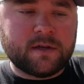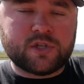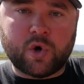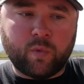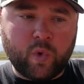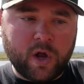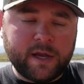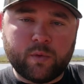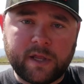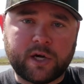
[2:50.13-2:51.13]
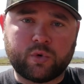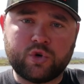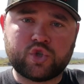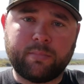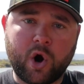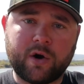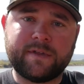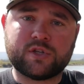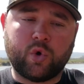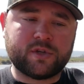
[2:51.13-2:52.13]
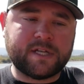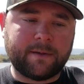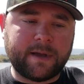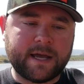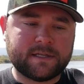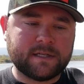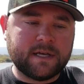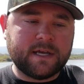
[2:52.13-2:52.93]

So really, really crucial part of this whole setup, guys,